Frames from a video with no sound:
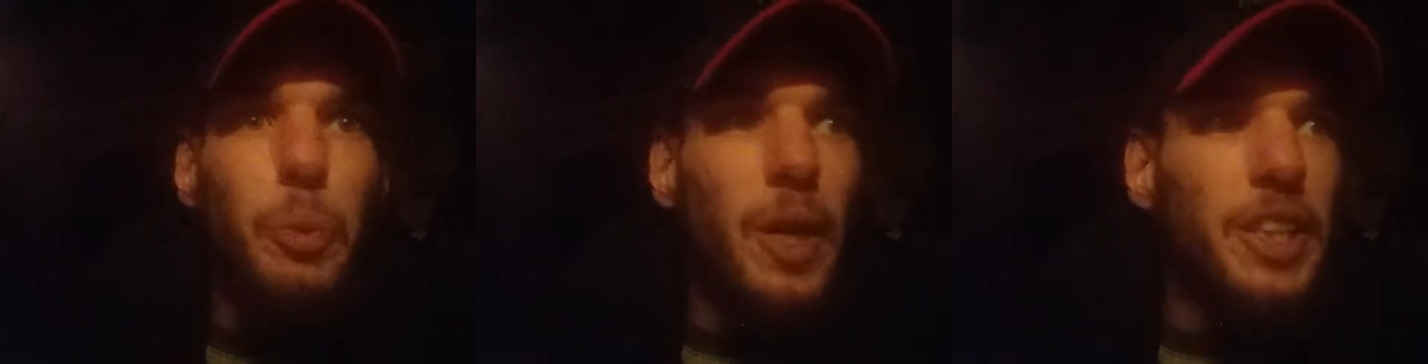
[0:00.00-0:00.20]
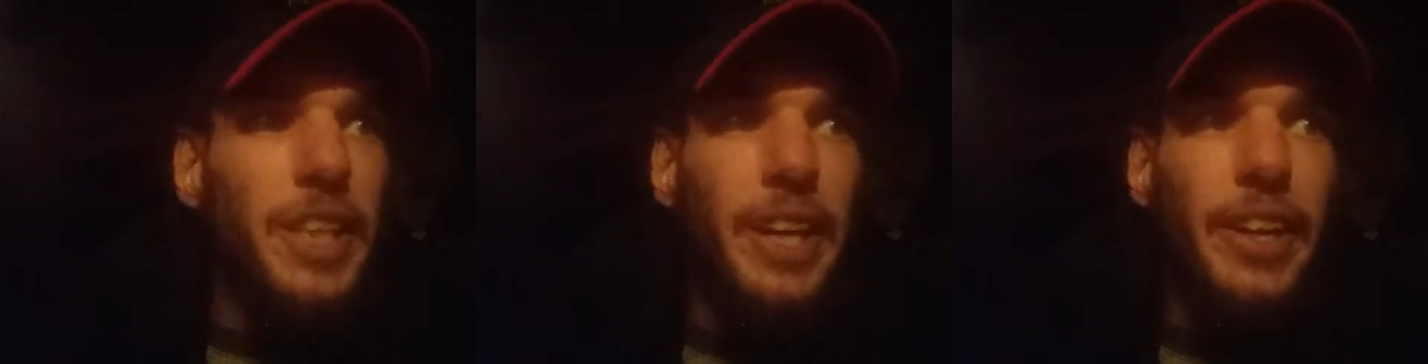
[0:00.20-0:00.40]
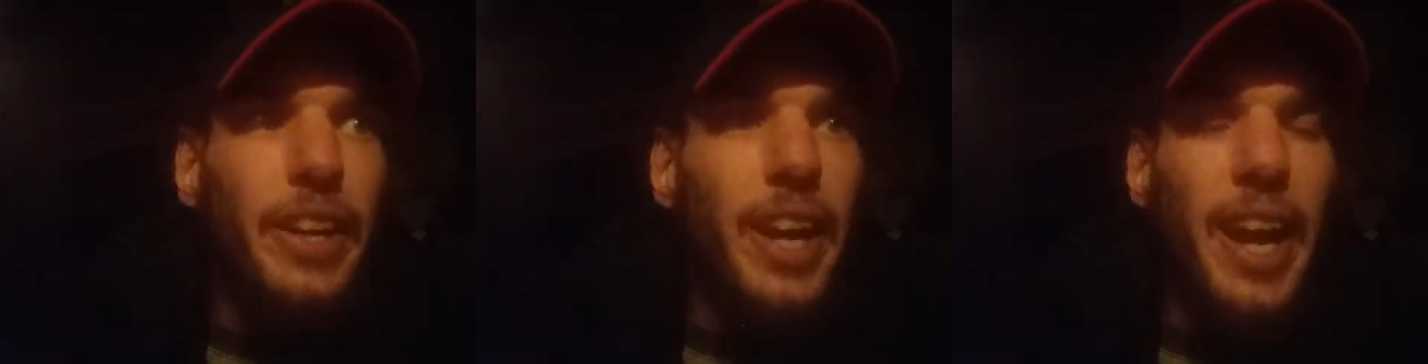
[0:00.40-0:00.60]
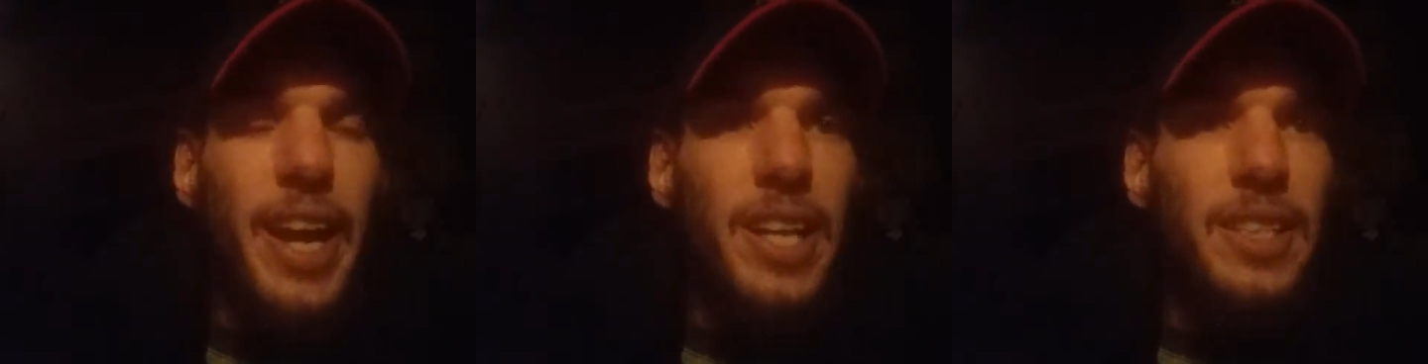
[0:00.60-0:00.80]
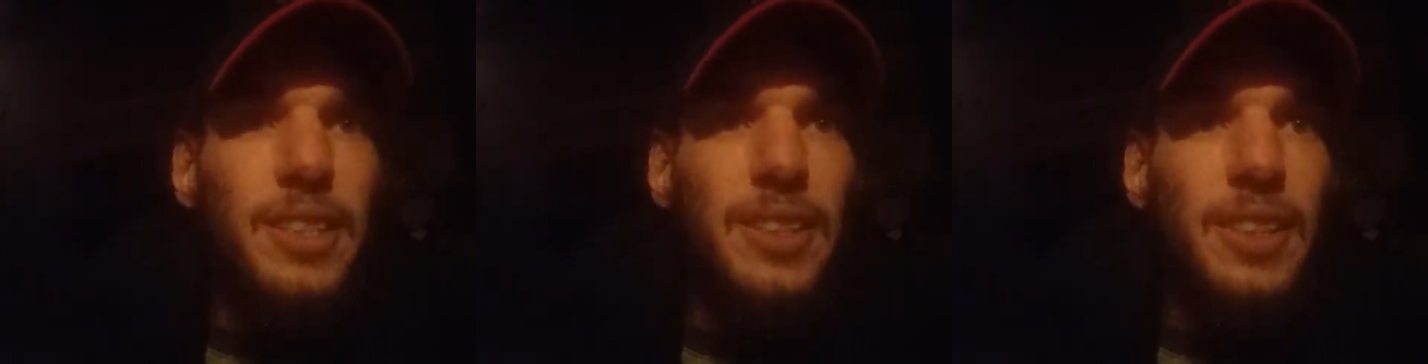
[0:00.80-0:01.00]
wash out your
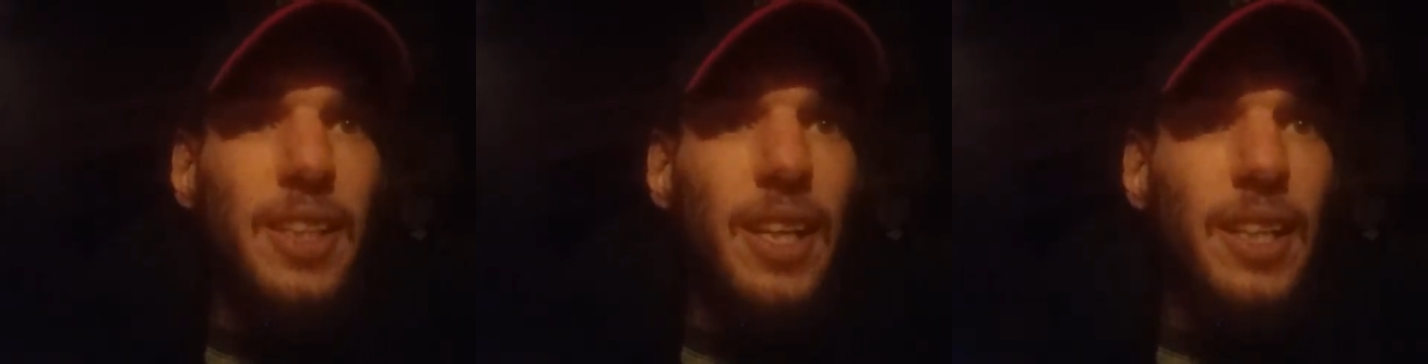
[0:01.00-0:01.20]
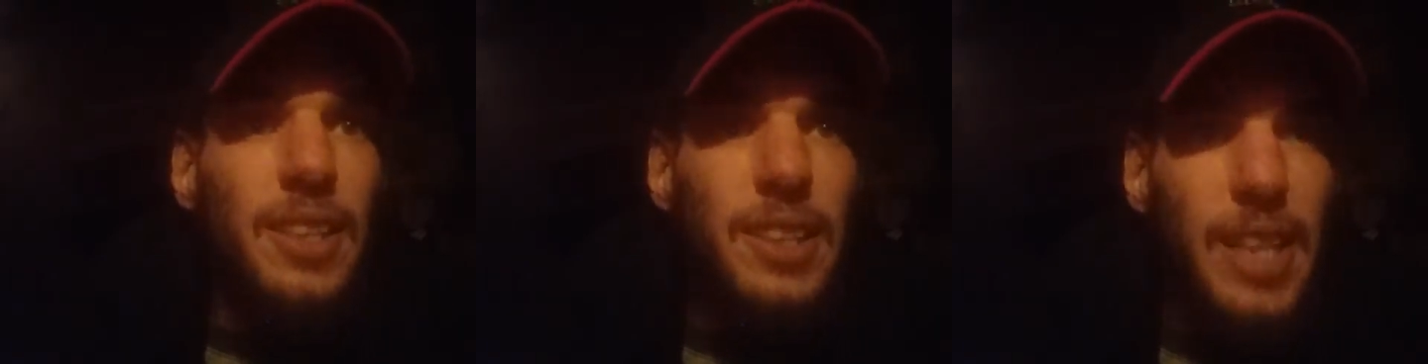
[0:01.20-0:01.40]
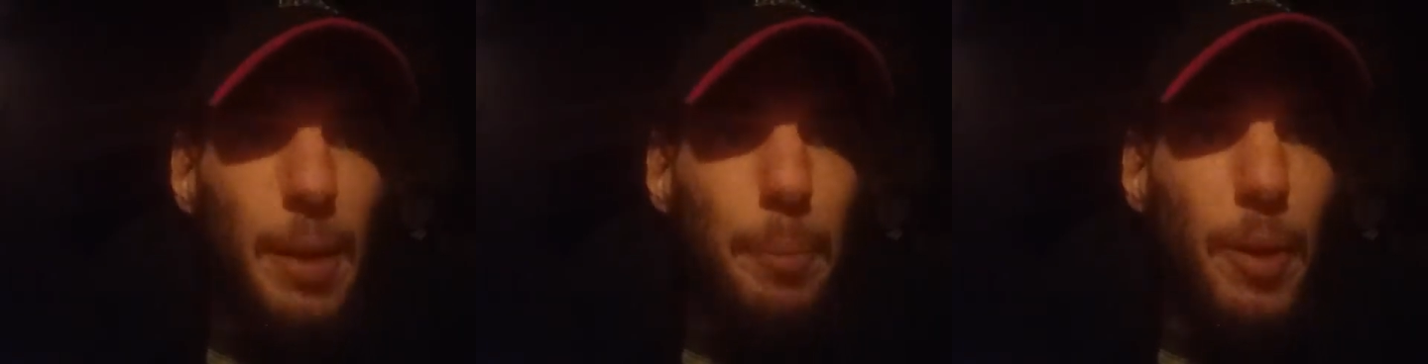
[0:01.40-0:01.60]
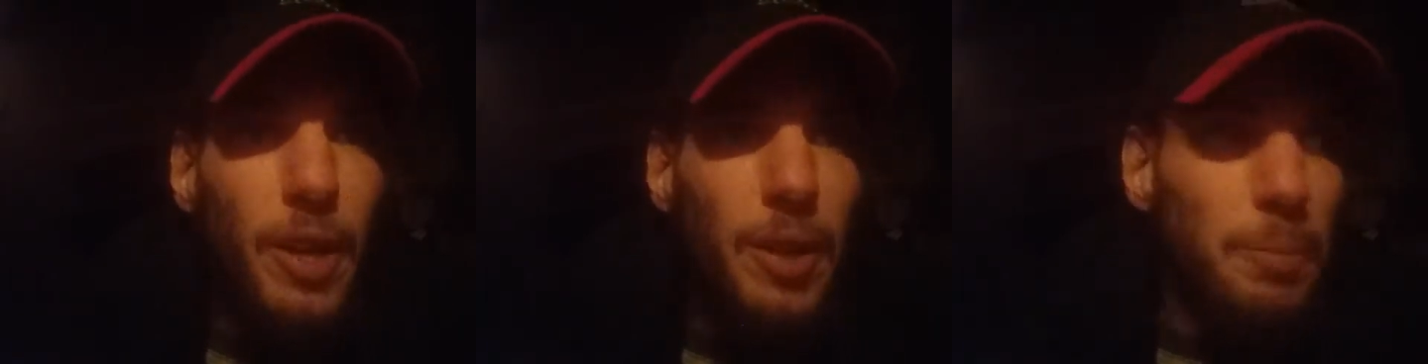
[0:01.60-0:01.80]
cans, step on